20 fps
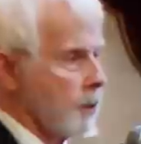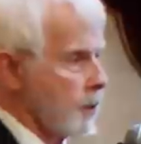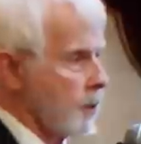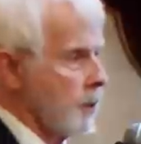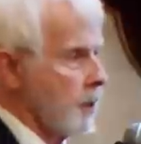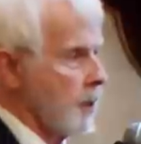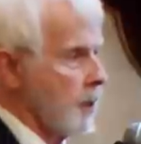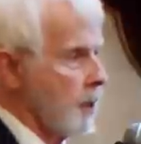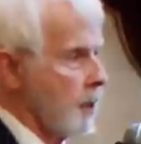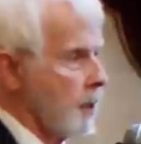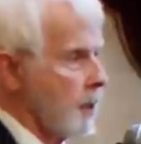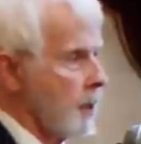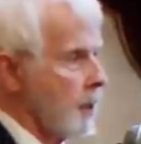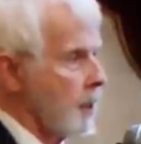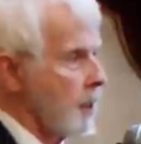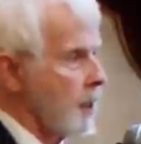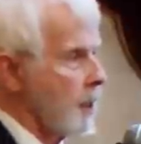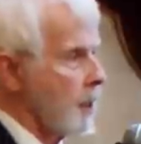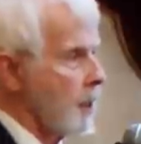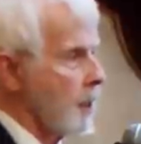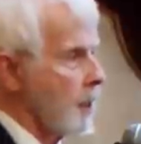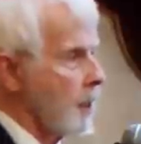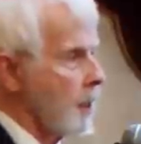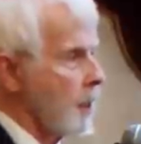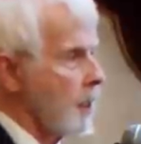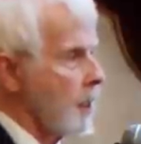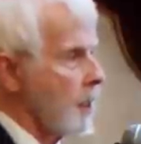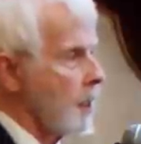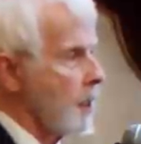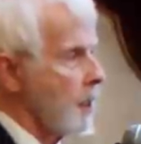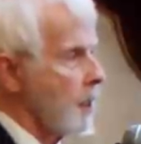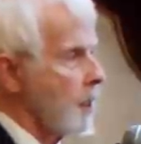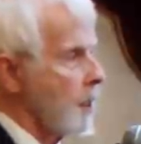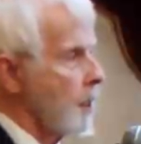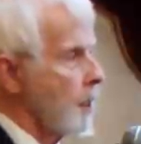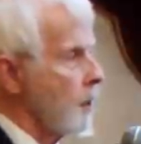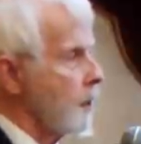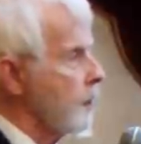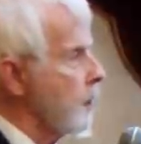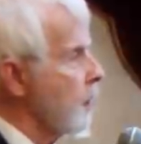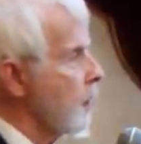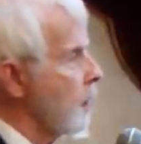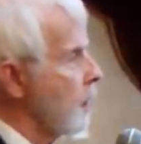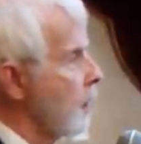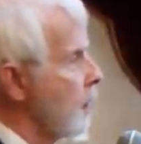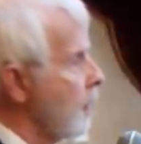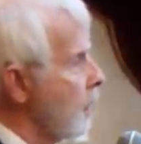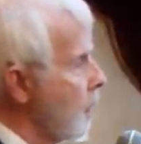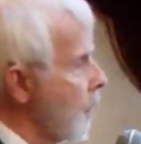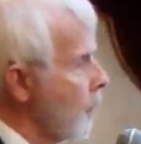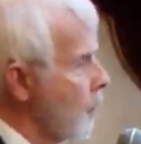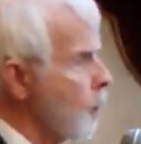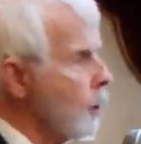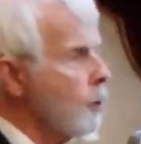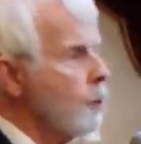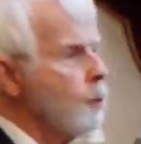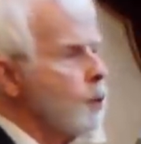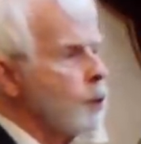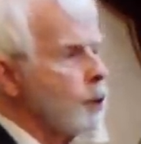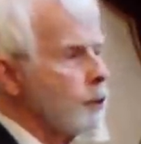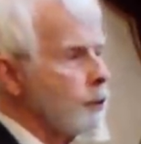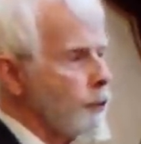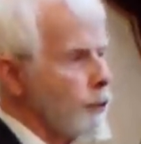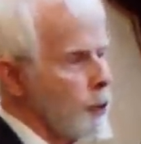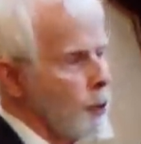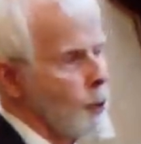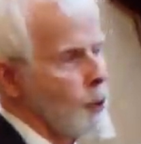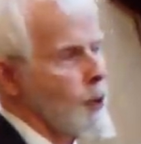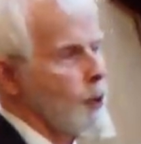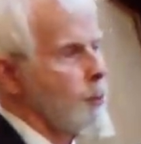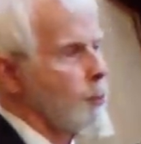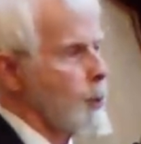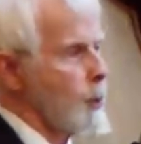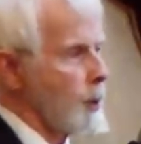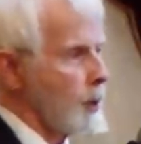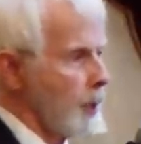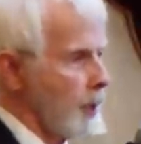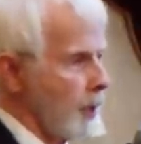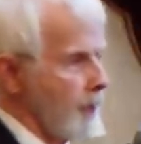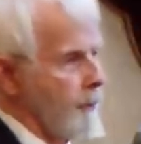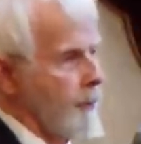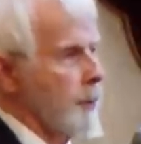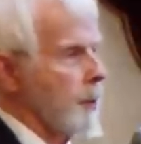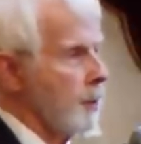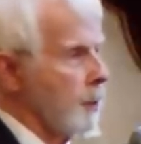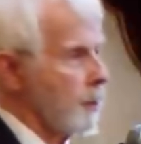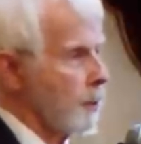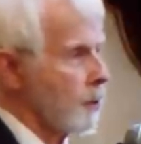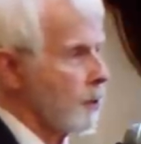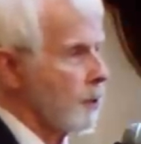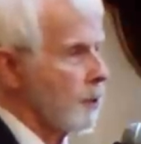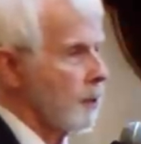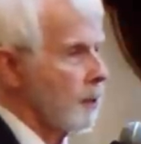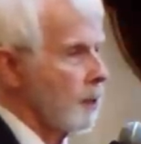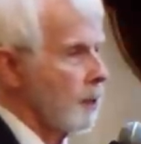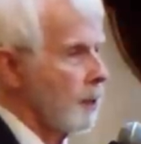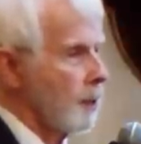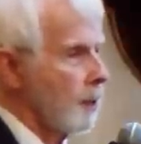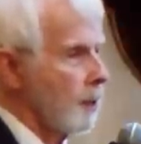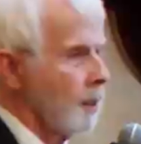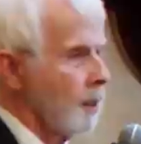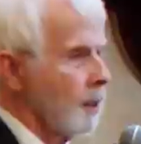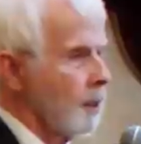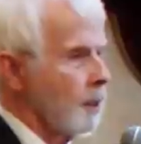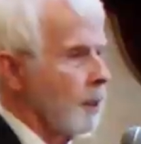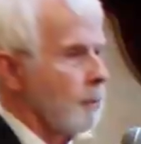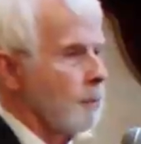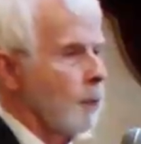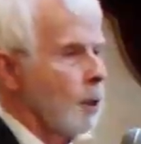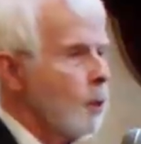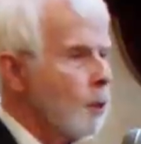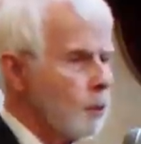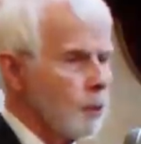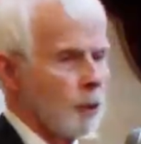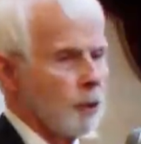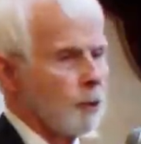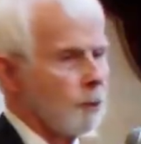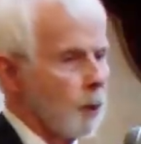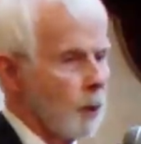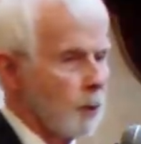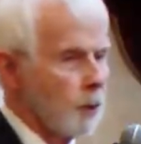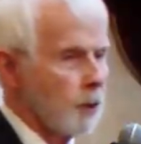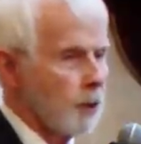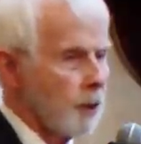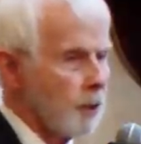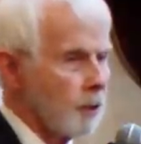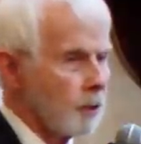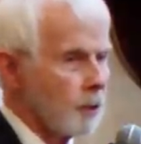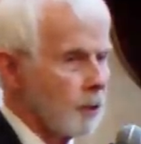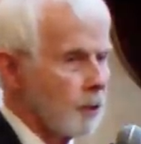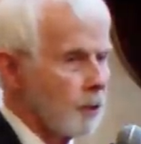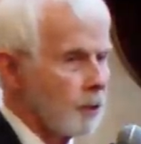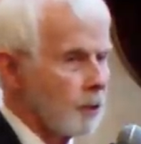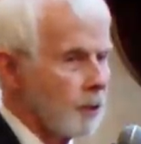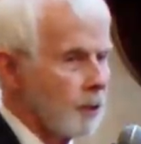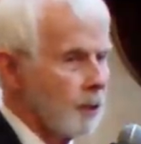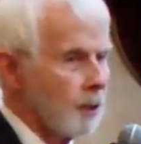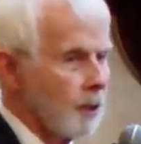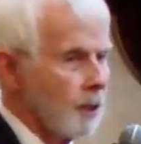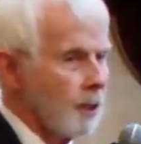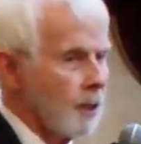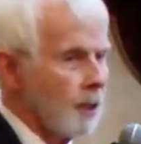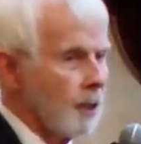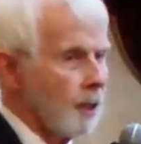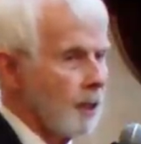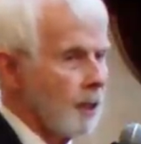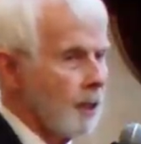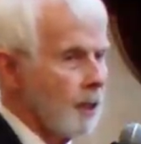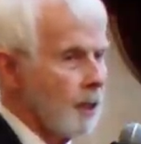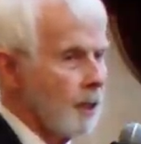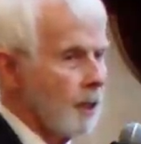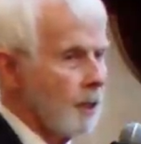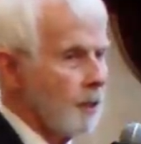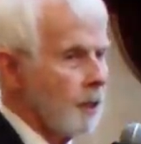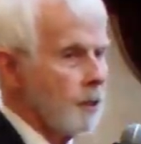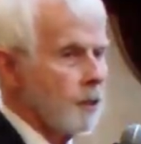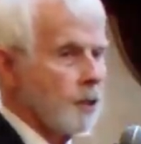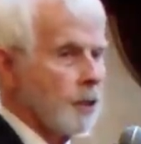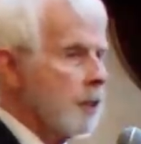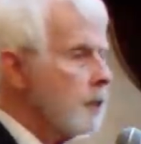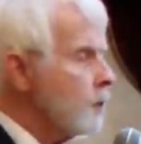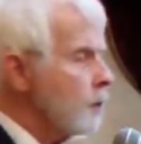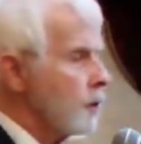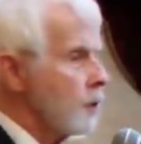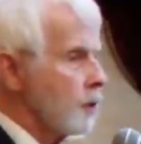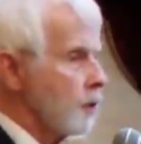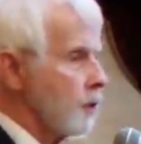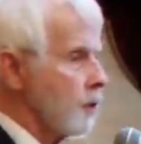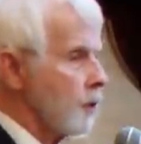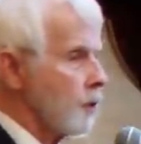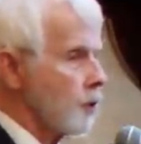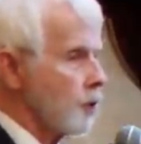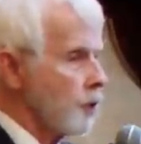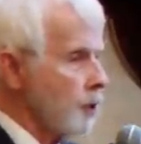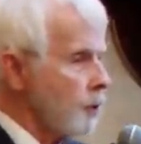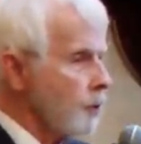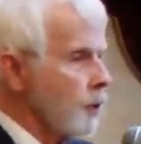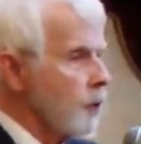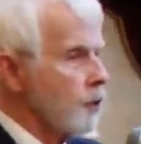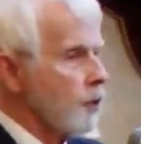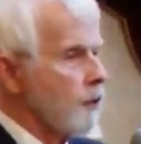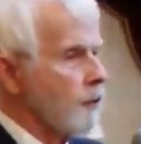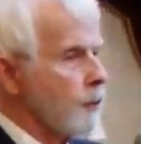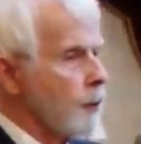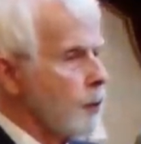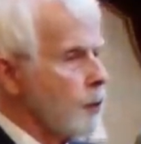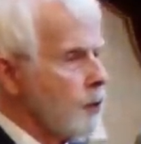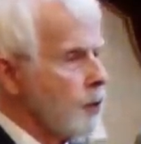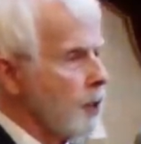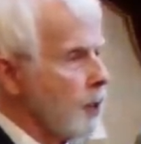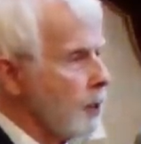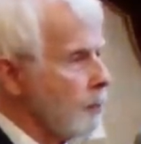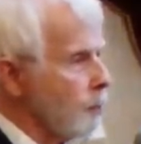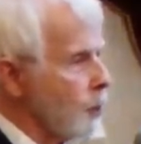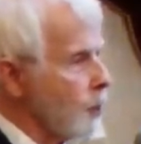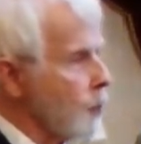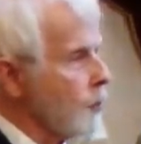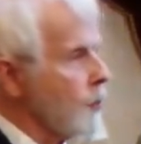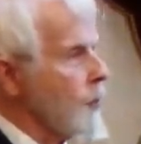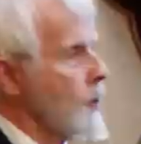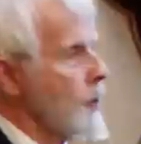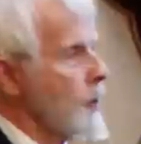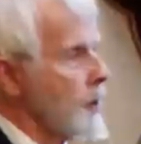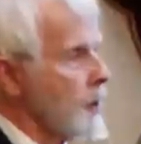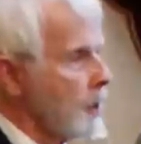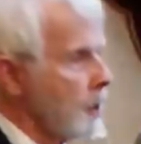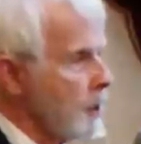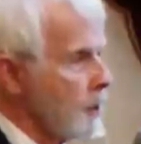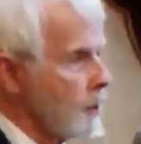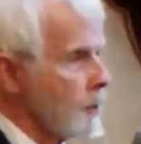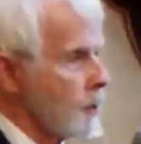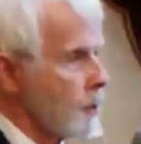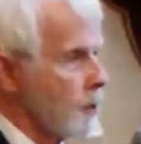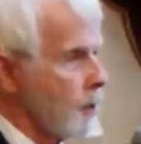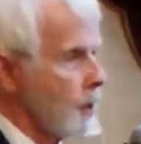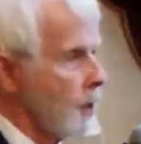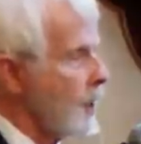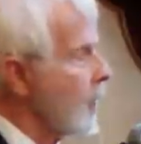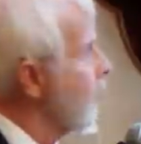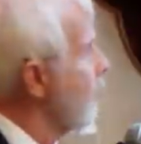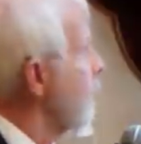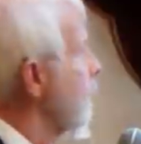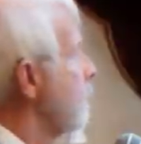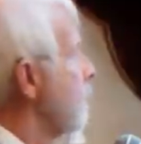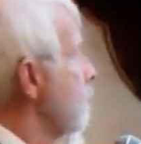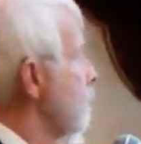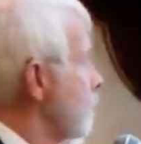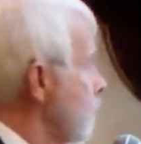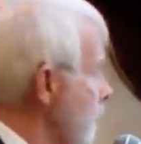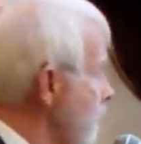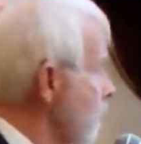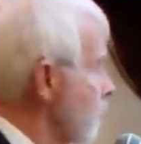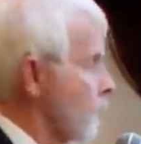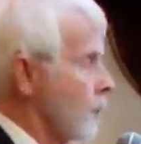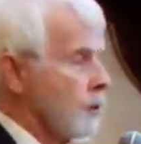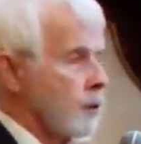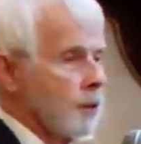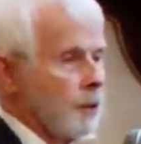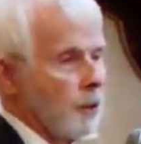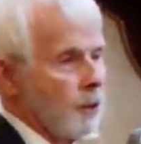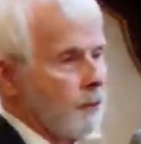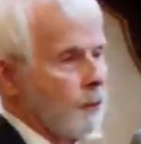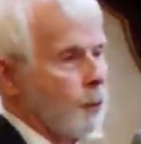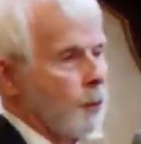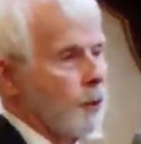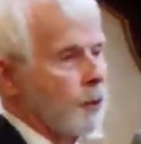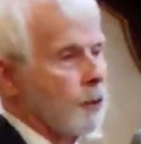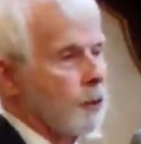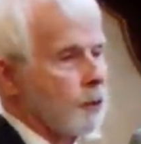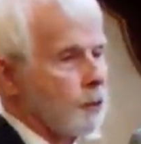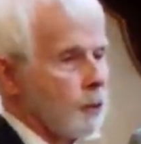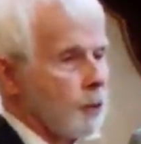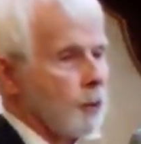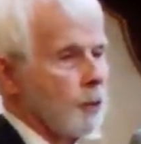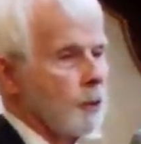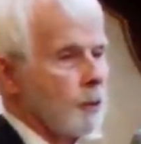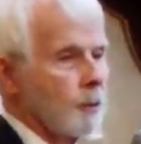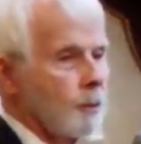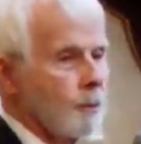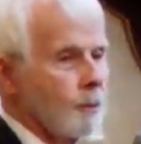see, the irrefutable evidence that Moses wrote Genesis, that Genesis is a series of firsthand personal accounts, and that Genesis, therefore, is true.